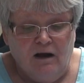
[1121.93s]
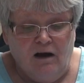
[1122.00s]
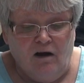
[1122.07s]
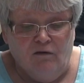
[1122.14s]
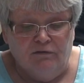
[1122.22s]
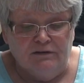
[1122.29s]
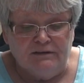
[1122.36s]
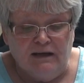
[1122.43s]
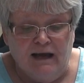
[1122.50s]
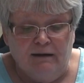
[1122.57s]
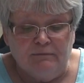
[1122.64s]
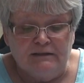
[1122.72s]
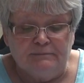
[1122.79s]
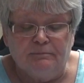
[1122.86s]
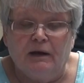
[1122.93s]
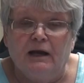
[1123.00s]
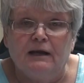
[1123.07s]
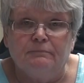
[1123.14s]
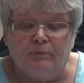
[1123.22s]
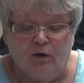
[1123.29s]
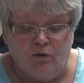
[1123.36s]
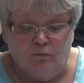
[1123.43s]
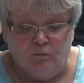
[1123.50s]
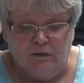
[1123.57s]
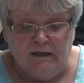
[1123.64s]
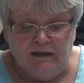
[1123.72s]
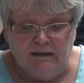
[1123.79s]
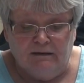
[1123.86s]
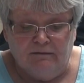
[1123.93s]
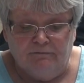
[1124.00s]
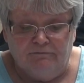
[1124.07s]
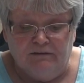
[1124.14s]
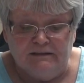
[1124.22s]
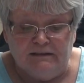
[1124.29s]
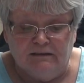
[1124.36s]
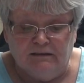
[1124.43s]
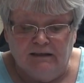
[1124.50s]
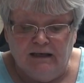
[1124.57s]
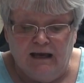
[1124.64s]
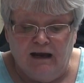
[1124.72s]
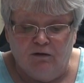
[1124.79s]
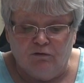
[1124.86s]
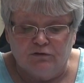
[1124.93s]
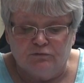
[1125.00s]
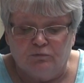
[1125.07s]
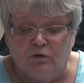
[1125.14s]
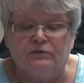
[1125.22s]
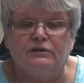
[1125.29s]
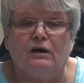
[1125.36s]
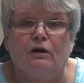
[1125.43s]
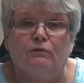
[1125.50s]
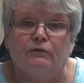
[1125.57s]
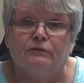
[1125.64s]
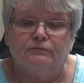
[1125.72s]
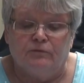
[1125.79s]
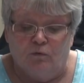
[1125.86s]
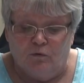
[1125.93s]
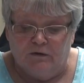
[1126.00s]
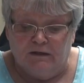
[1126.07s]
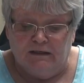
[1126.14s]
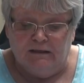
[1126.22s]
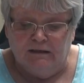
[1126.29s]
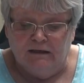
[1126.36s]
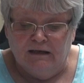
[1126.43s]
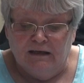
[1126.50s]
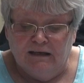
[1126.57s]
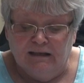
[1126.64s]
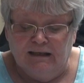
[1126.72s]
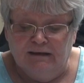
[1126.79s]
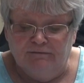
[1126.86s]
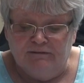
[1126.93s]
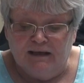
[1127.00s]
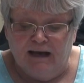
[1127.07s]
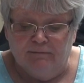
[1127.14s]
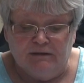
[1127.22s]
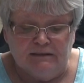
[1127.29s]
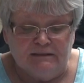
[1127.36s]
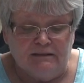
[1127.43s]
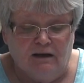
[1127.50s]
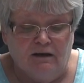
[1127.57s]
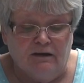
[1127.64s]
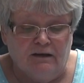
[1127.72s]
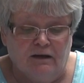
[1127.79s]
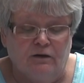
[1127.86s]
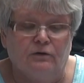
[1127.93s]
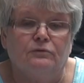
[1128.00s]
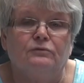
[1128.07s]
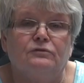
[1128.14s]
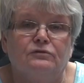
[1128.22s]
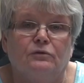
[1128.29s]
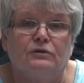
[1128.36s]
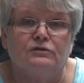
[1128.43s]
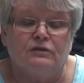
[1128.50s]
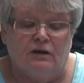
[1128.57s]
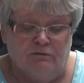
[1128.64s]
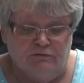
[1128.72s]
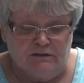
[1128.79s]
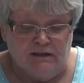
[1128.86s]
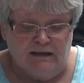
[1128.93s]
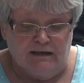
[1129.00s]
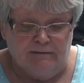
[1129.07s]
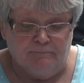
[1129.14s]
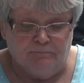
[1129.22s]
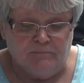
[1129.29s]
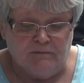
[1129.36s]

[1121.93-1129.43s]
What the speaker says: Overtime is paid per week. Physically, hours worked over 40. Leave time does not go towards overtime.